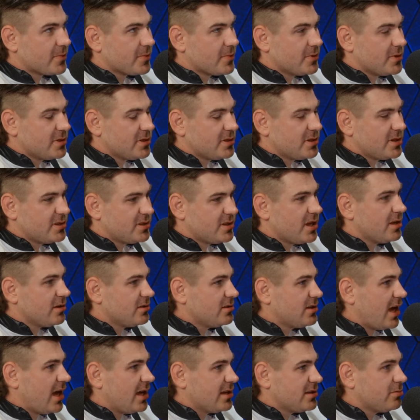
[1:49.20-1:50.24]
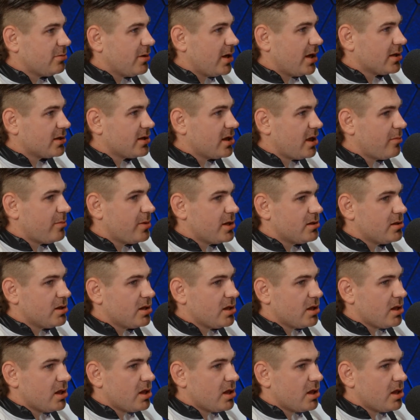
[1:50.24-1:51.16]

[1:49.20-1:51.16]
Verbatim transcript: the sales aspect, I mean,